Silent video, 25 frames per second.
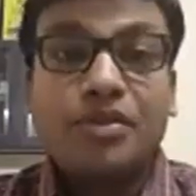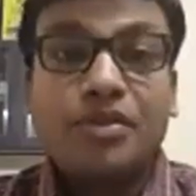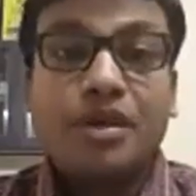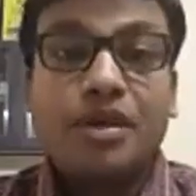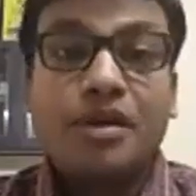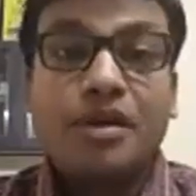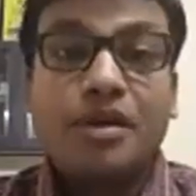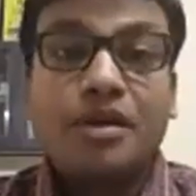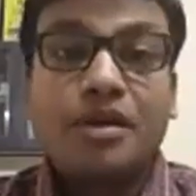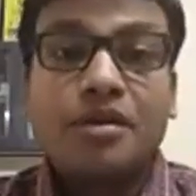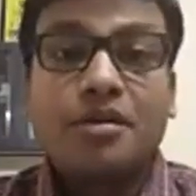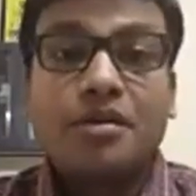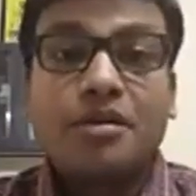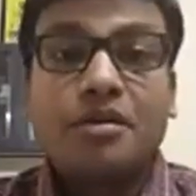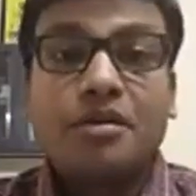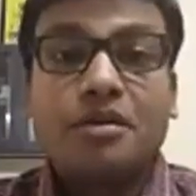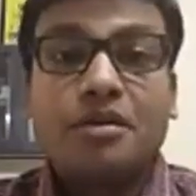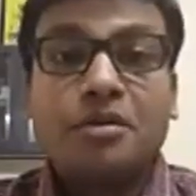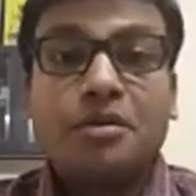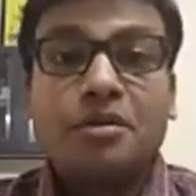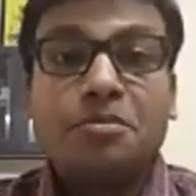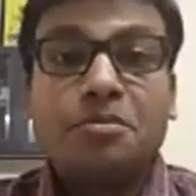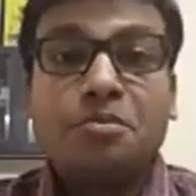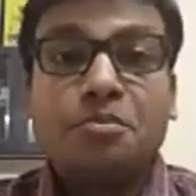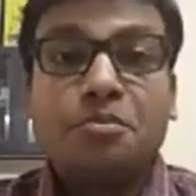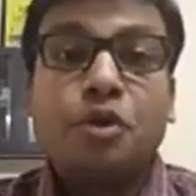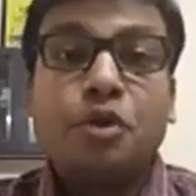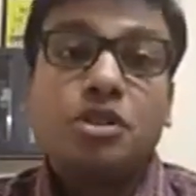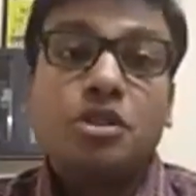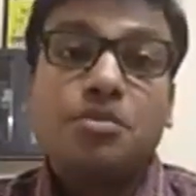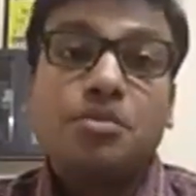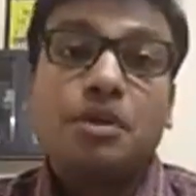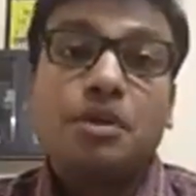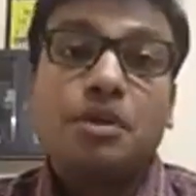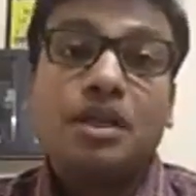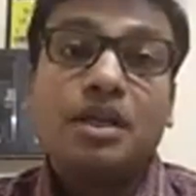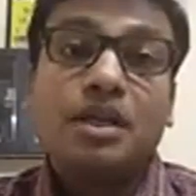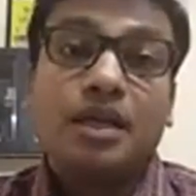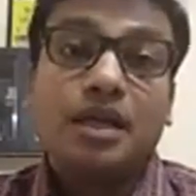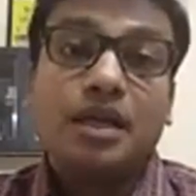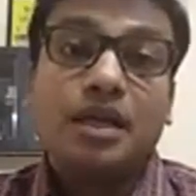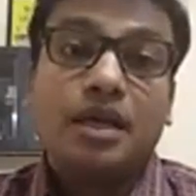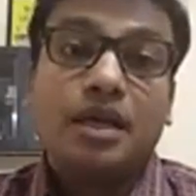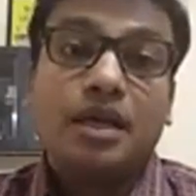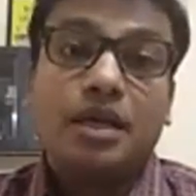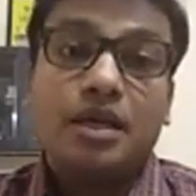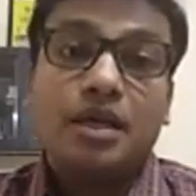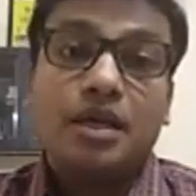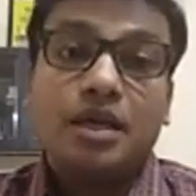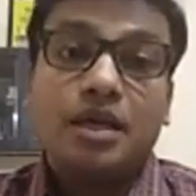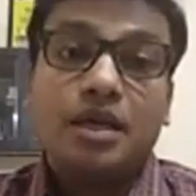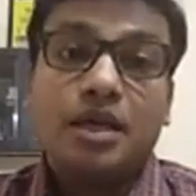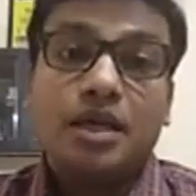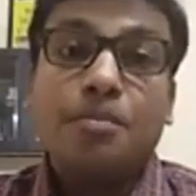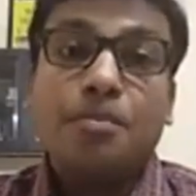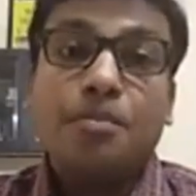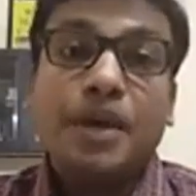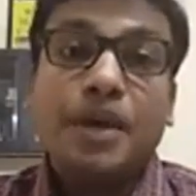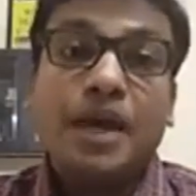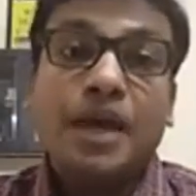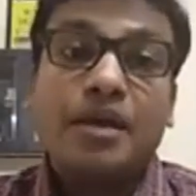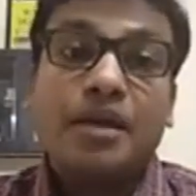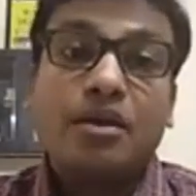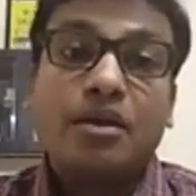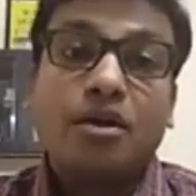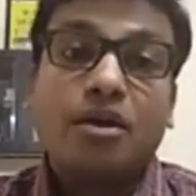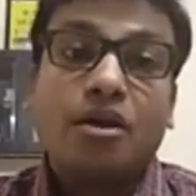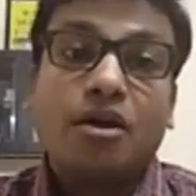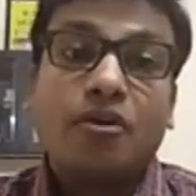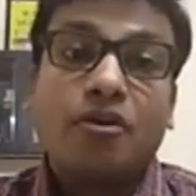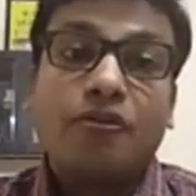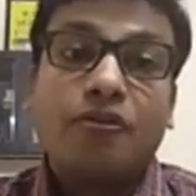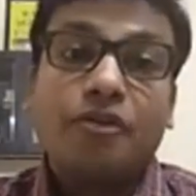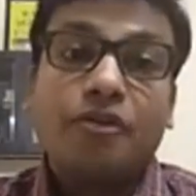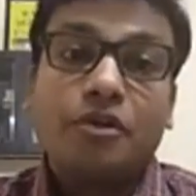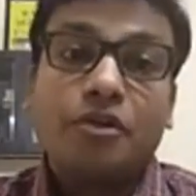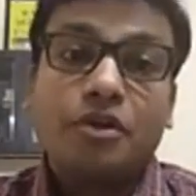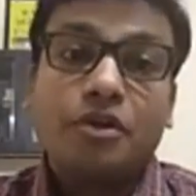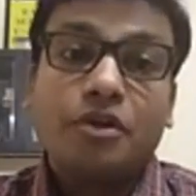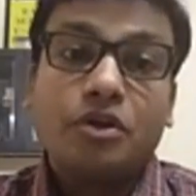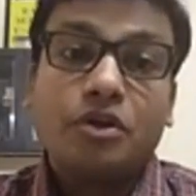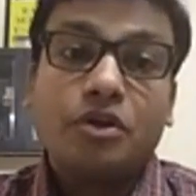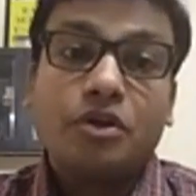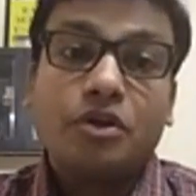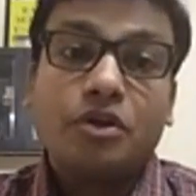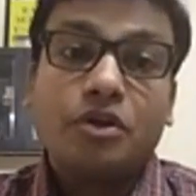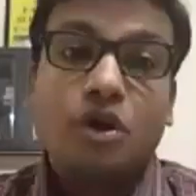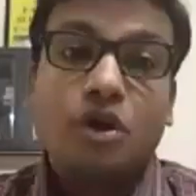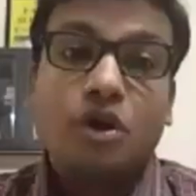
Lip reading: their possible impact of not